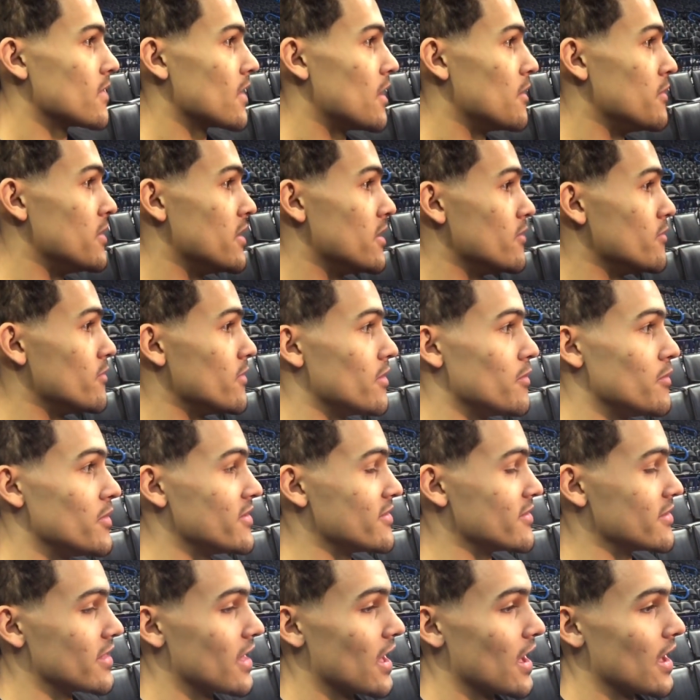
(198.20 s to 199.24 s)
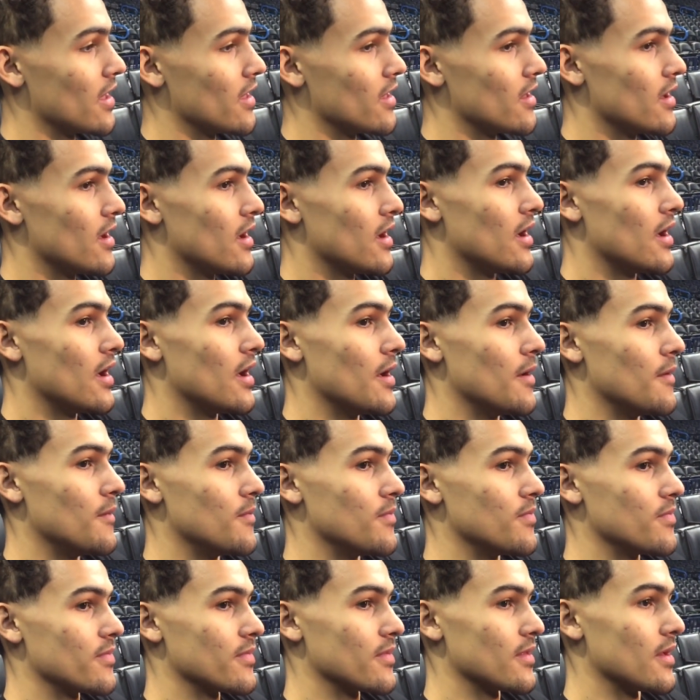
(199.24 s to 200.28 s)
I mean, it means a lot.
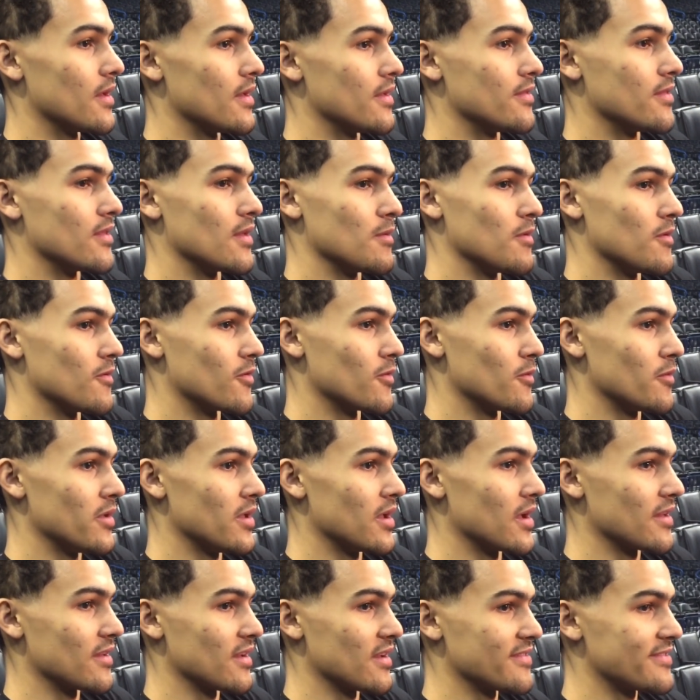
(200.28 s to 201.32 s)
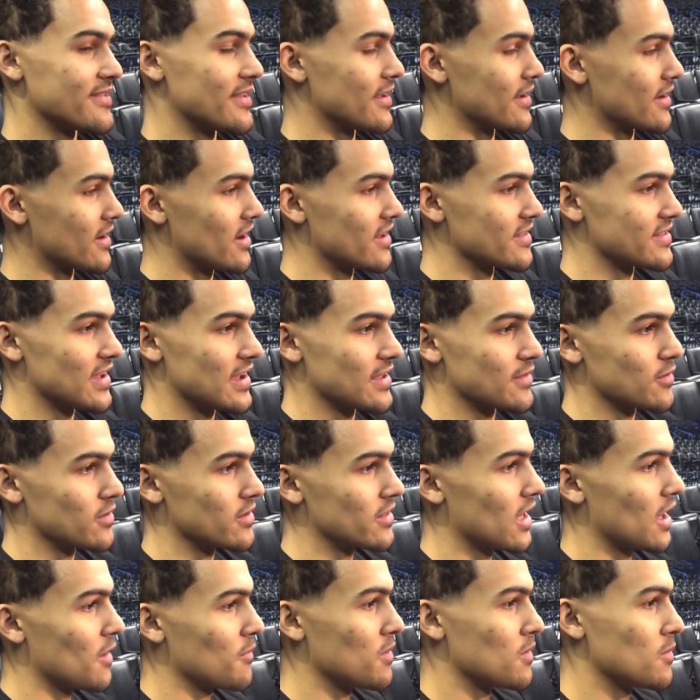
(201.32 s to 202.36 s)
For me, I stay in contact with a
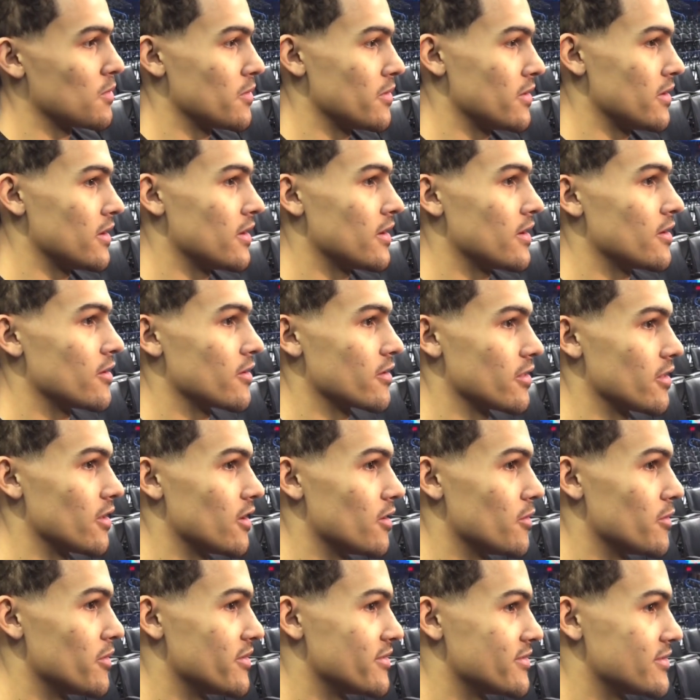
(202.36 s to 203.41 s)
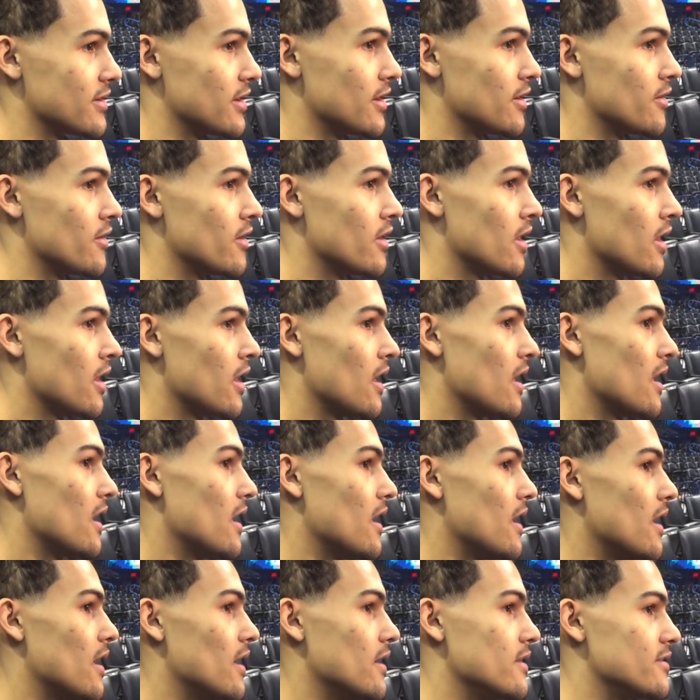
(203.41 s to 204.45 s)
lot of people here in Oklahoma. So
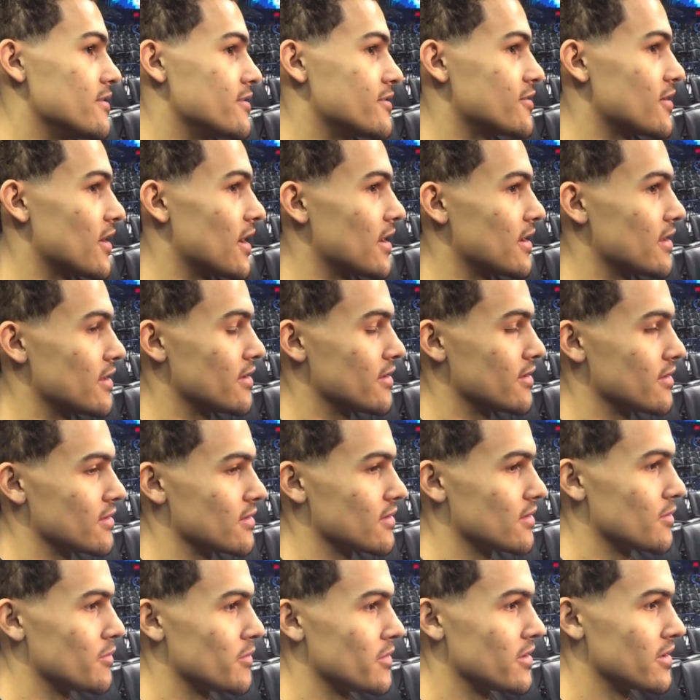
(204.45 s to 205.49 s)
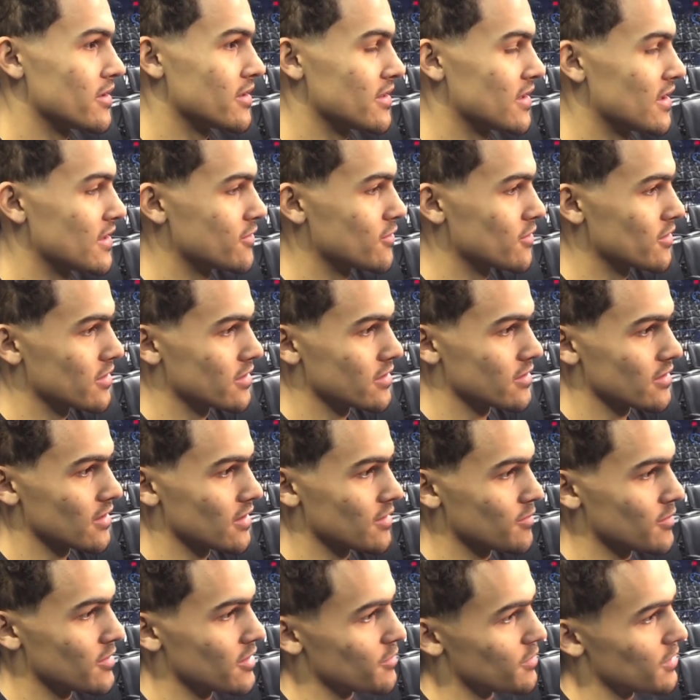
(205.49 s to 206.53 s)
just trying to connect to
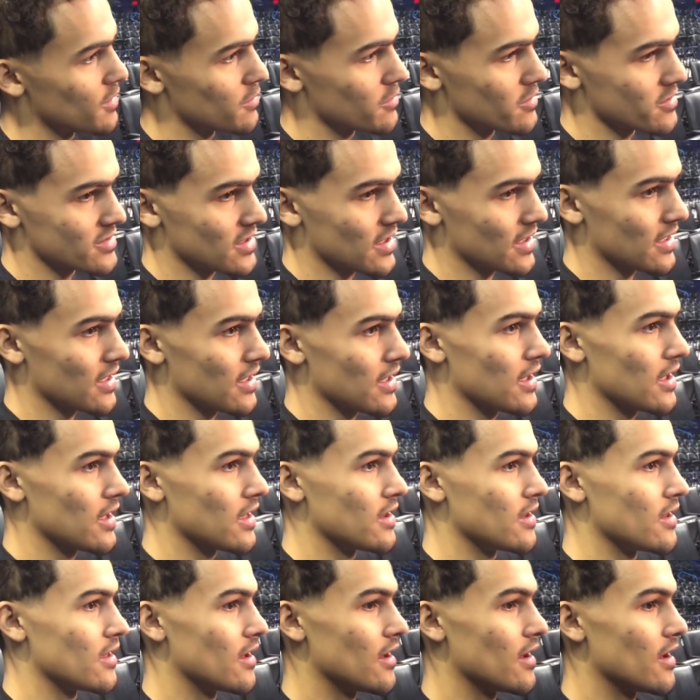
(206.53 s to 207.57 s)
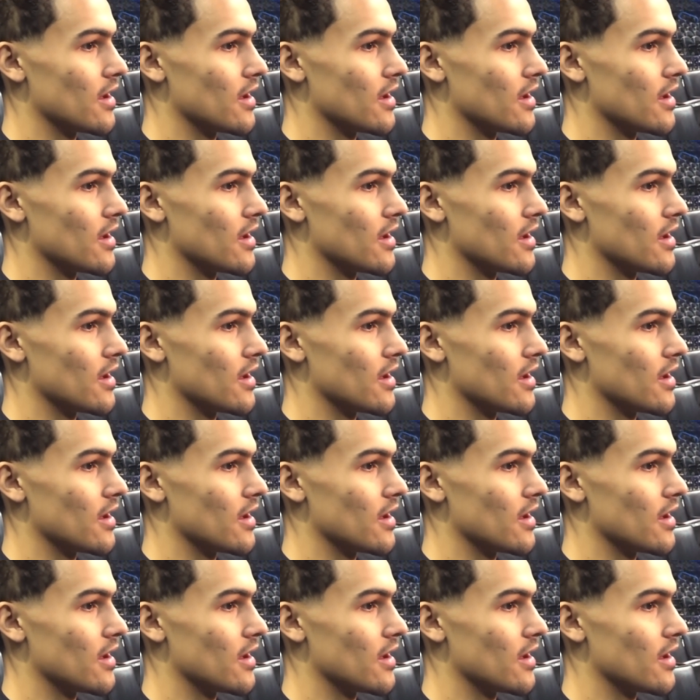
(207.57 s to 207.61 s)
as many people as I can.